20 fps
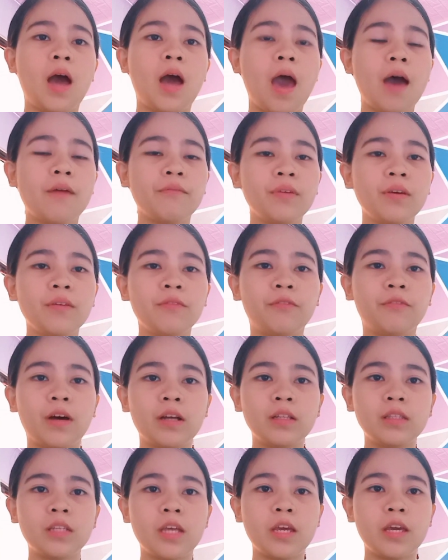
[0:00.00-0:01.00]
having
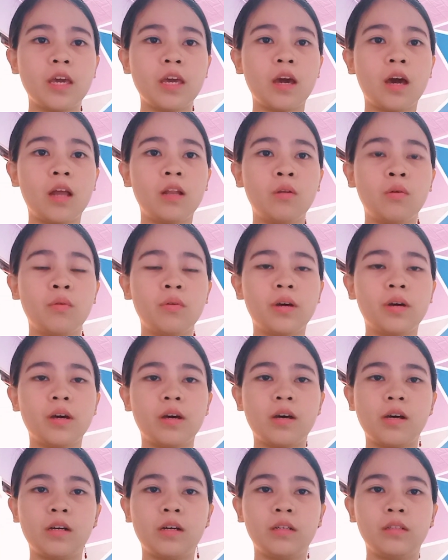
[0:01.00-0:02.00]
fun taking a look
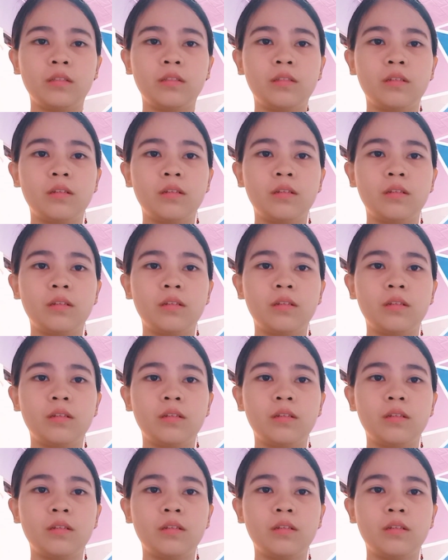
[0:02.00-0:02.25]
at